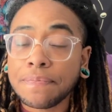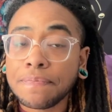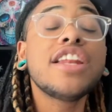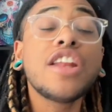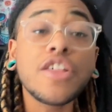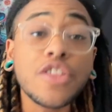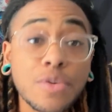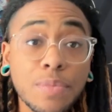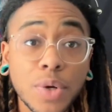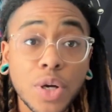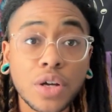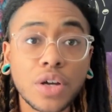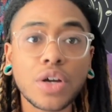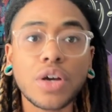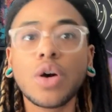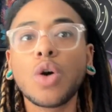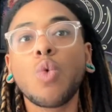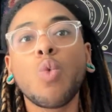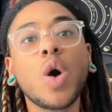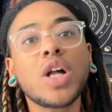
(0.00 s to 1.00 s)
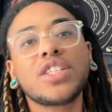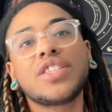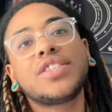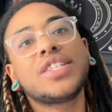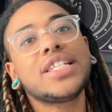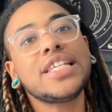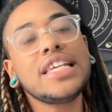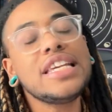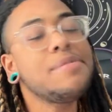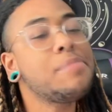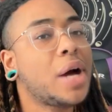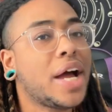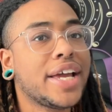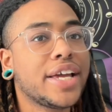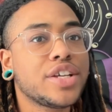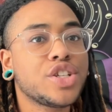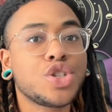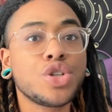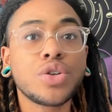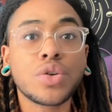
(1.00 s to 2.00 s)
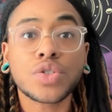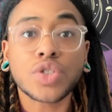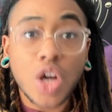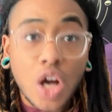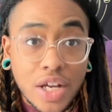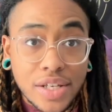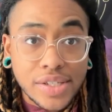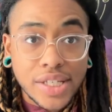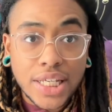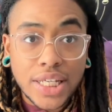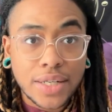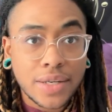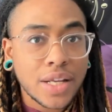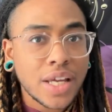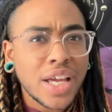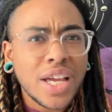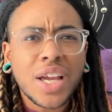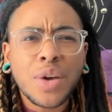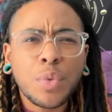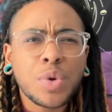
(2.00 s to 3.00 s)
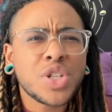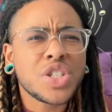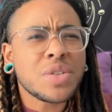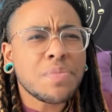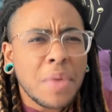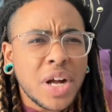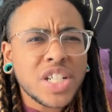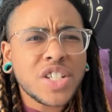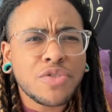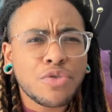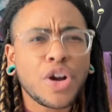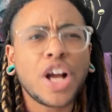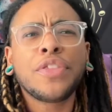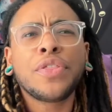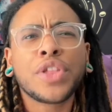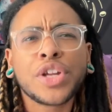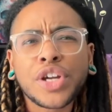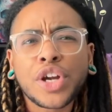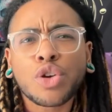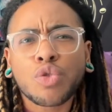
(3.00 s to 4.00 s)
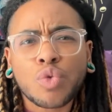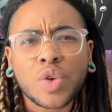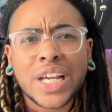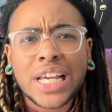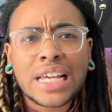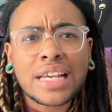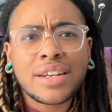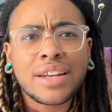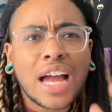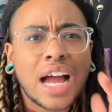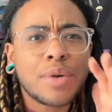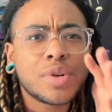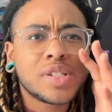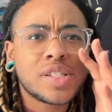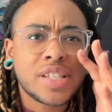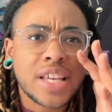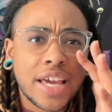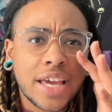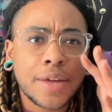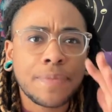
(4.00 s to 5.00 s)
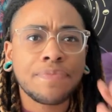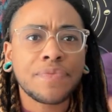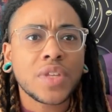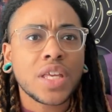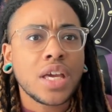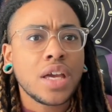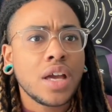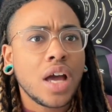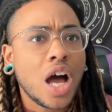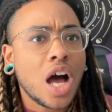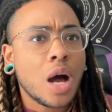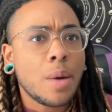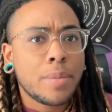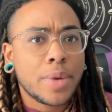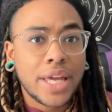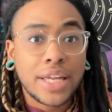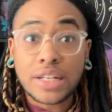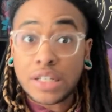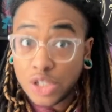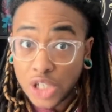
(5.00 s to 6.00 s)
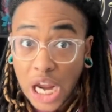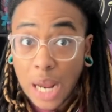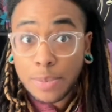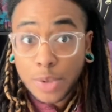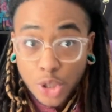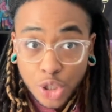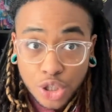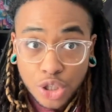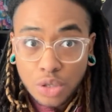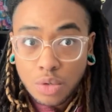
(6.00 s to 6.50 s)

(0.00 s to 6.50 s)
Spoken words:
In another book, What's the Tea by Juno Dawson, which is a much friendlier read, I would say, in chapter